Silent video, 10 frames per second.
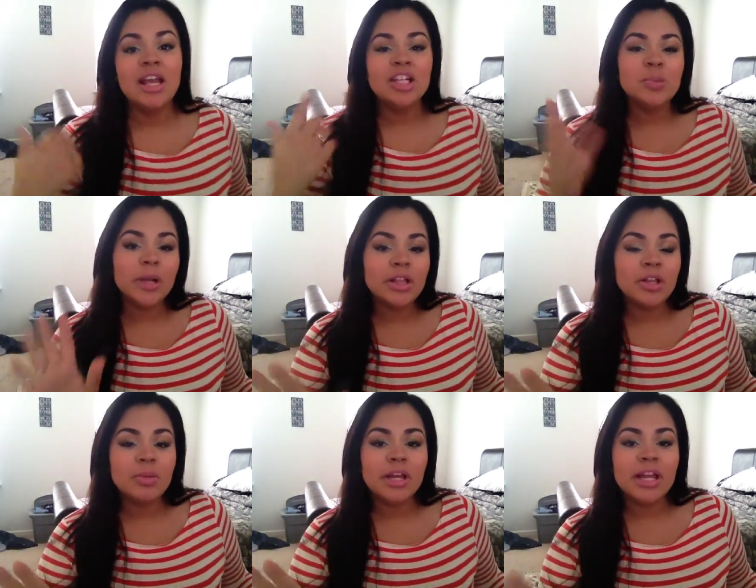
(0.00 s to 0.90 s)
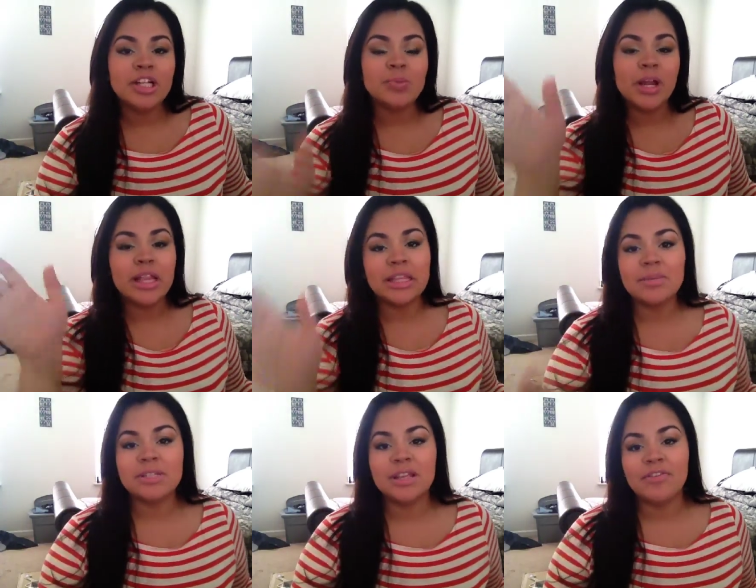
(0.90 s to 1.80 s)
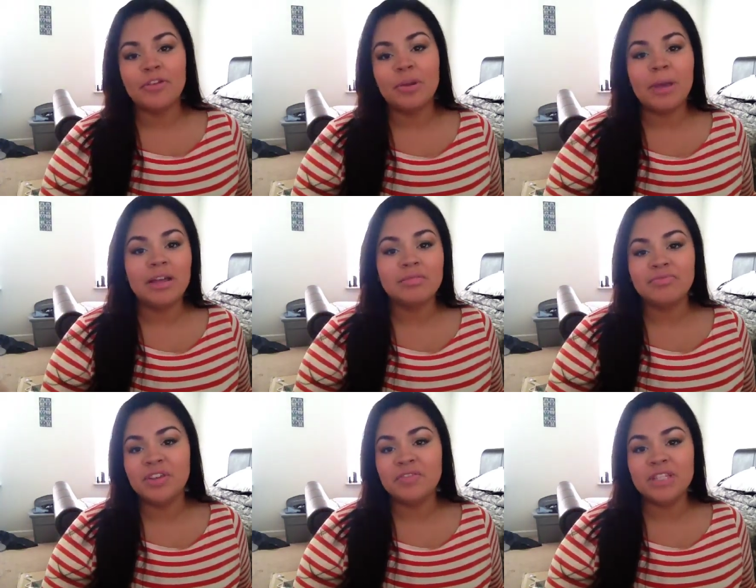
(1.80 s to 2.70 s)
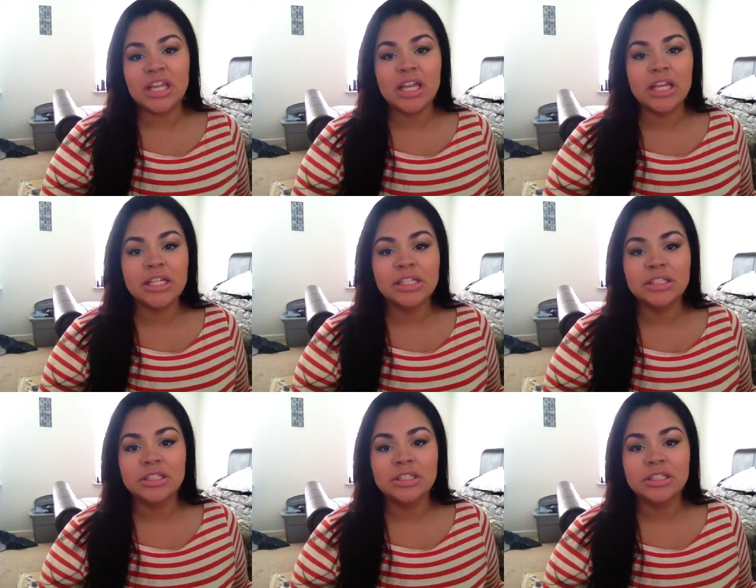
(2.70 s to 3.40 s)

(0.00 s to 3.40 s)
Spray a little bit of hairspray, let them sit for about 15,